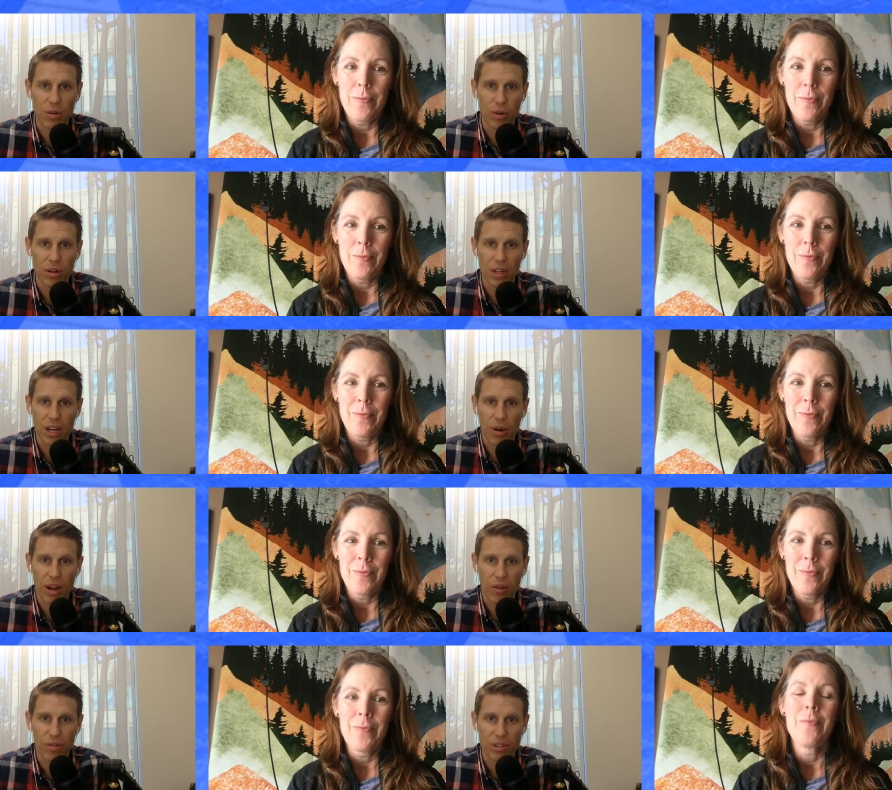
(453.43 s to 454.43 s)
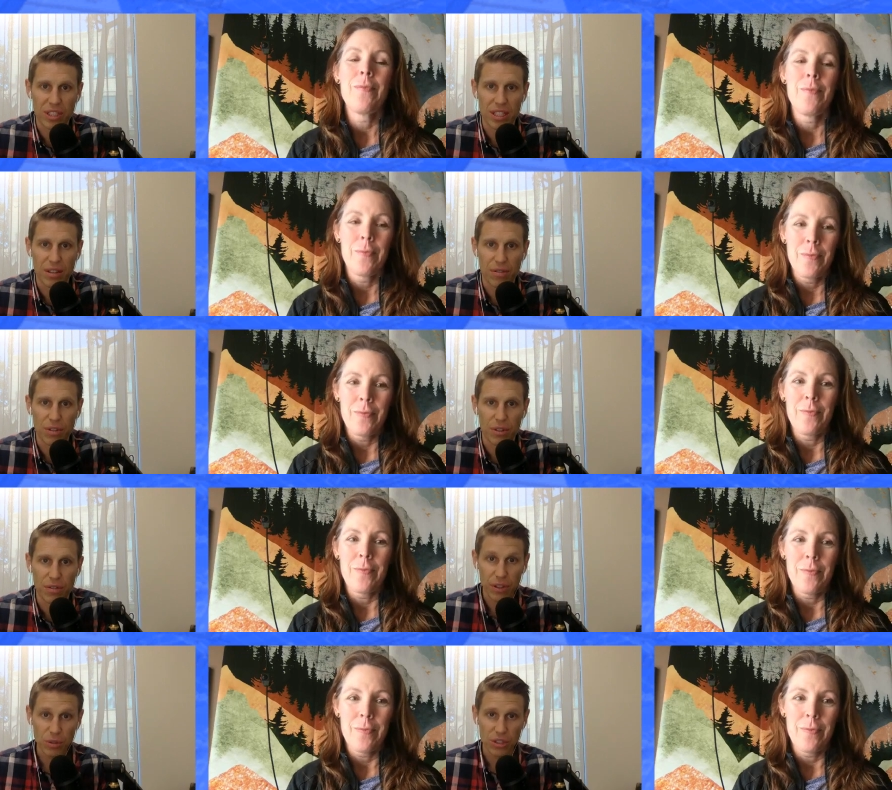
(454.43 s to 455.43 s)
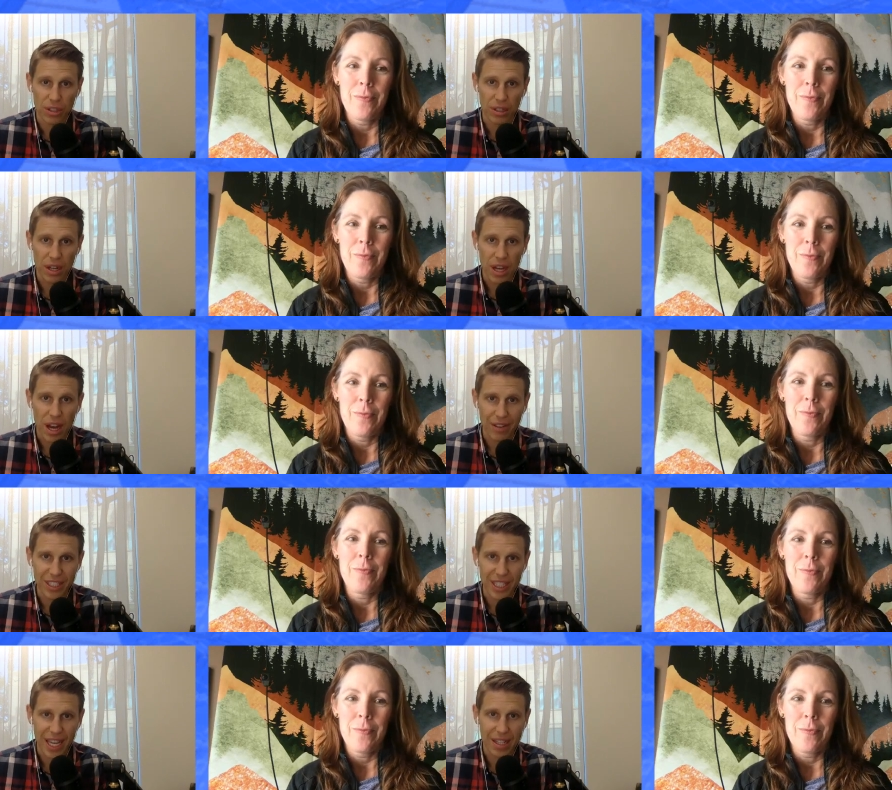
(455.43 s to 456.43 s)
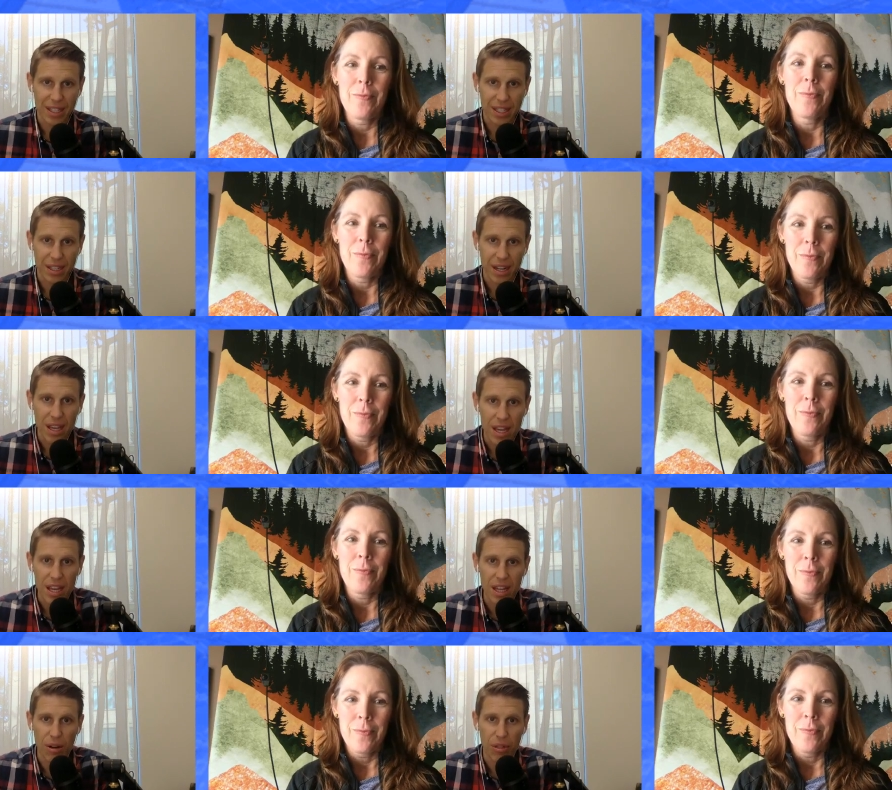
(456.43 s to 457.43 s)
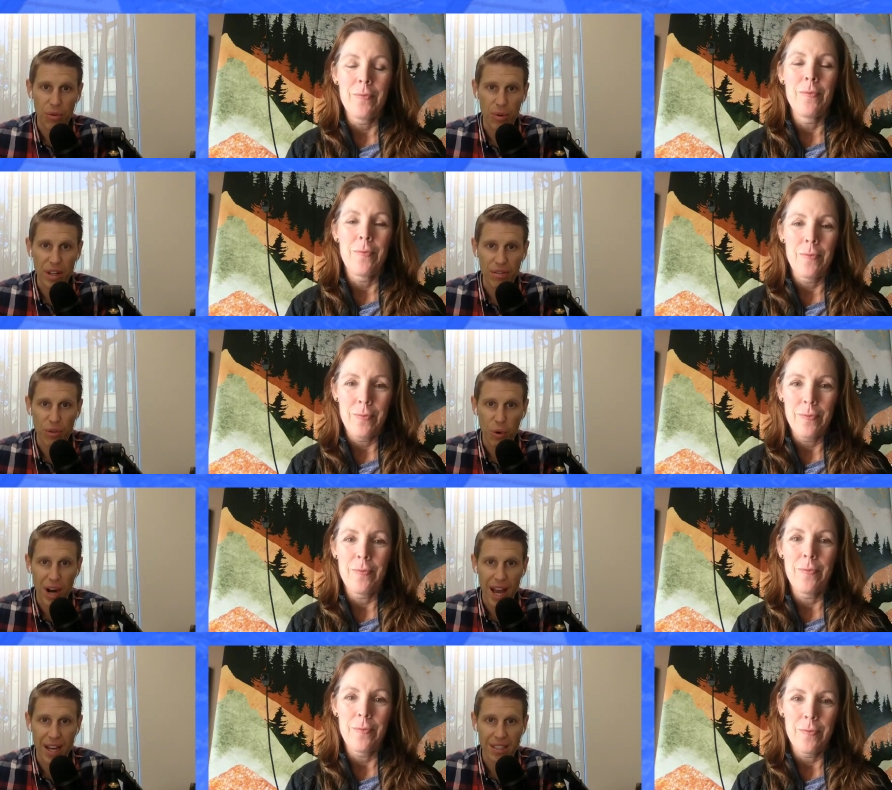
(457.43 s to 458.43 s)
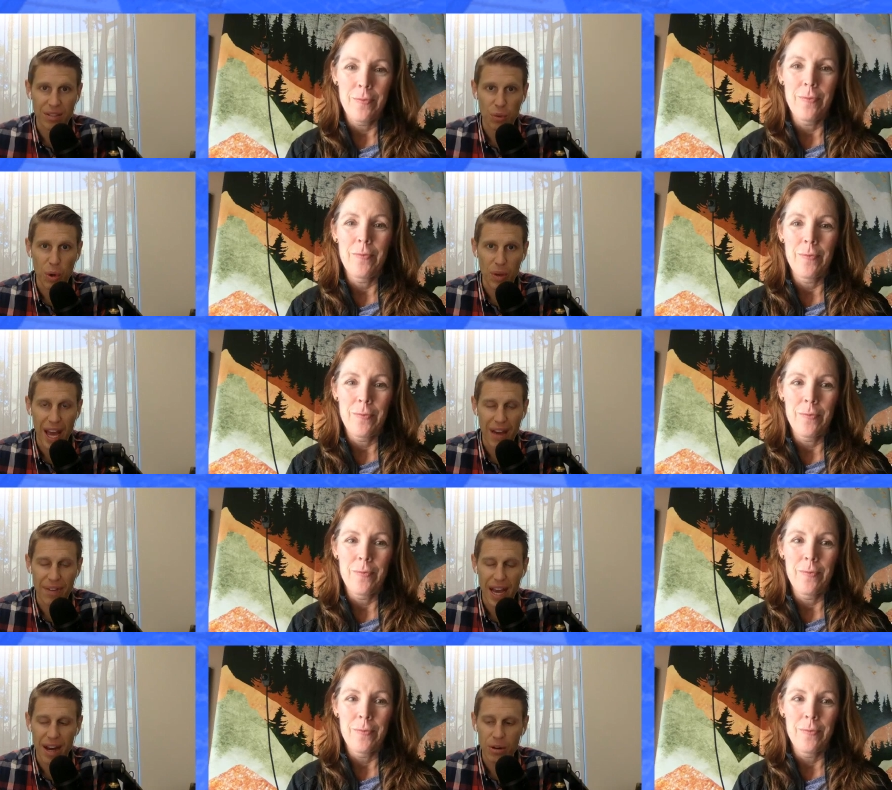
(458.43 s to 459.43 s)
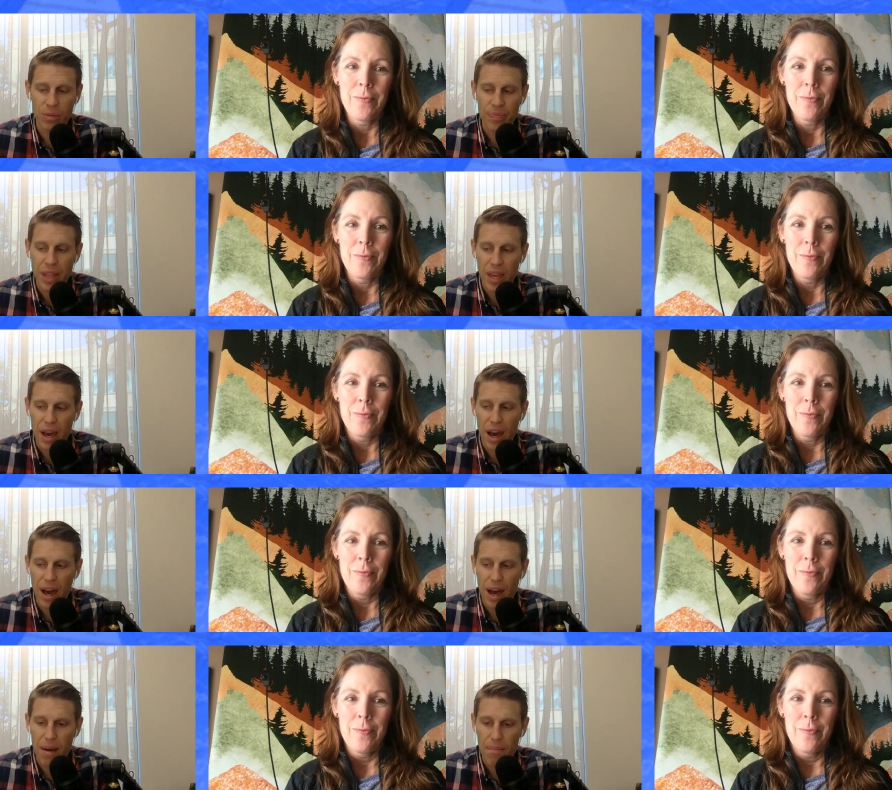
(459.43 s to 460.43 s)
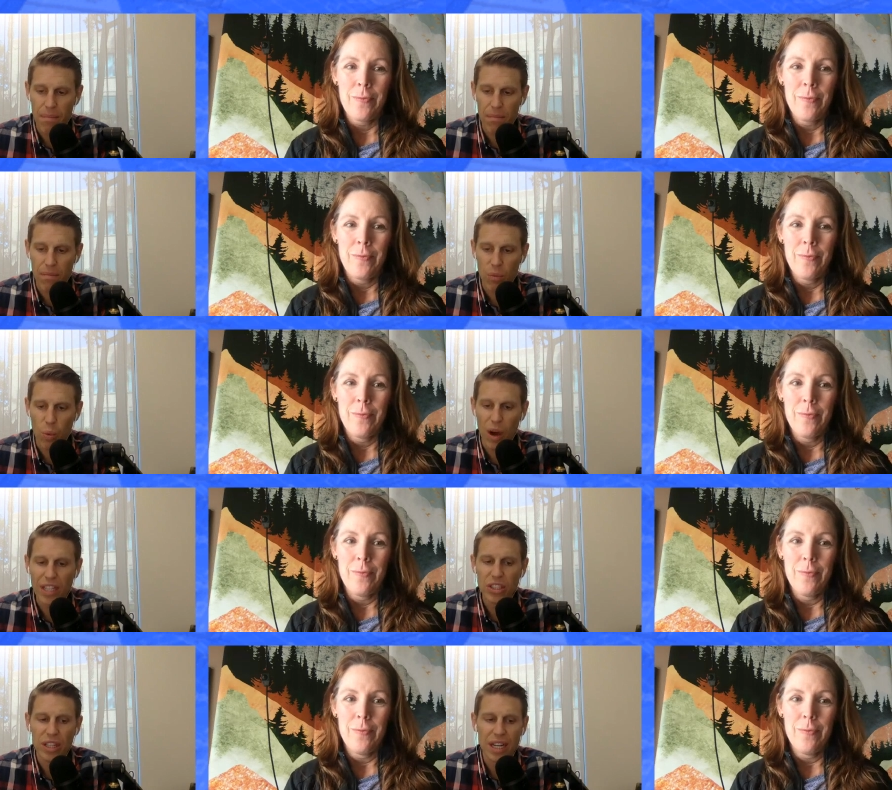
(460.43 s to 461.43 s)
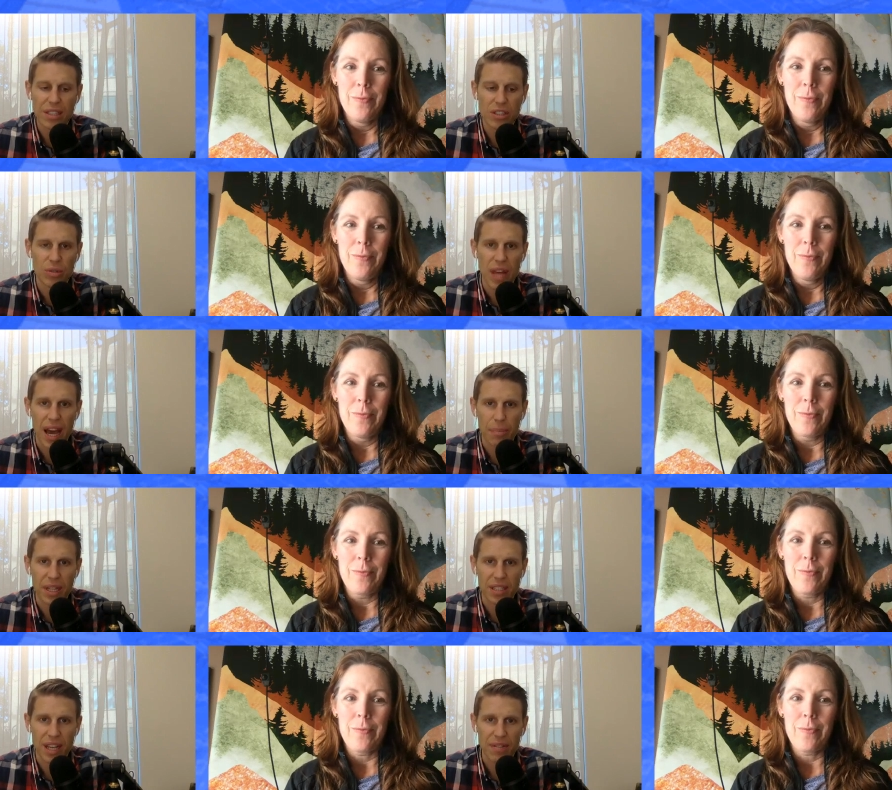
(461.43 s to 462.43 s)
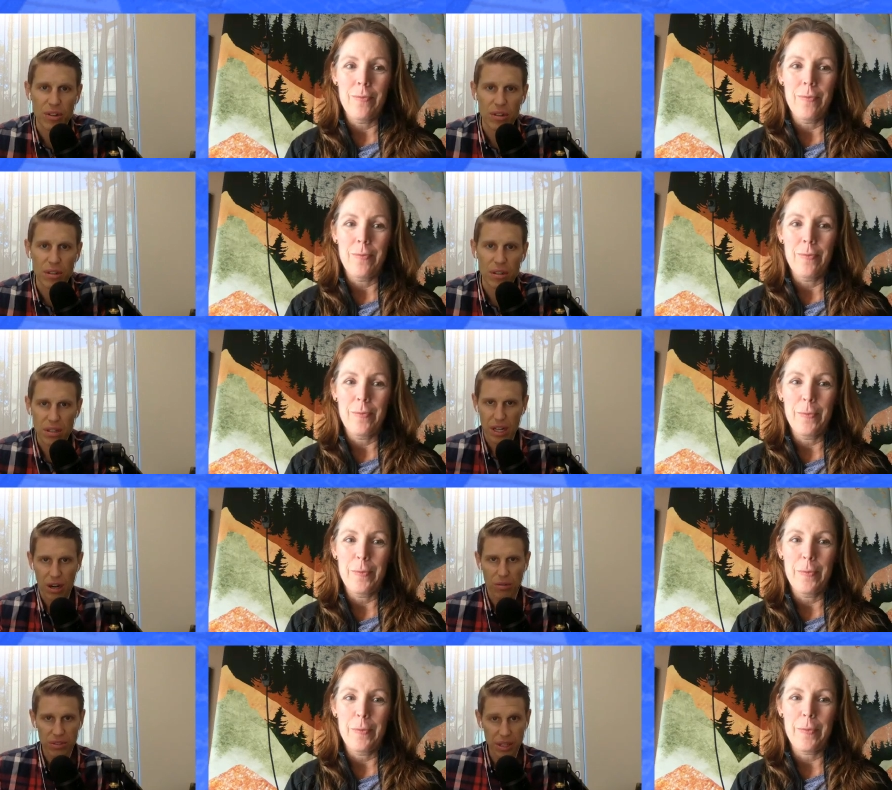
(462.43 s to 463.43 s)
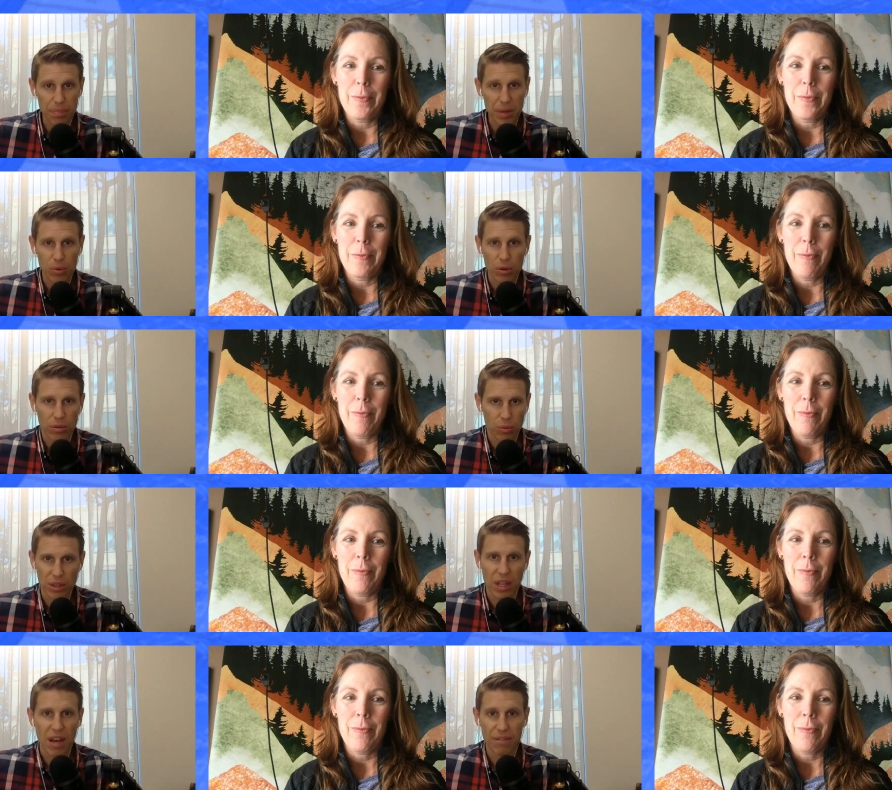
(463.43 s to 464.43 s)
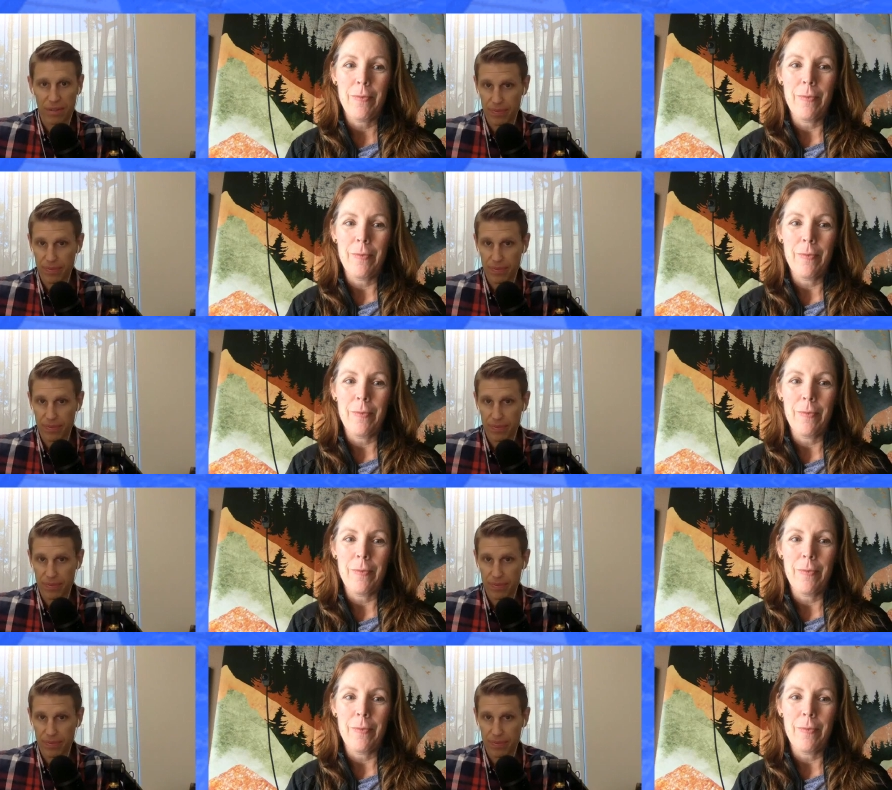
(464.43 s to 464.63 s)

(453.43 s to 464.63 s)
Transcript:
Speaker 1: or you know i don't foresee the future of scaling you know three to four x of what we have now um, why'd you guys do that because i've heard you know some people would love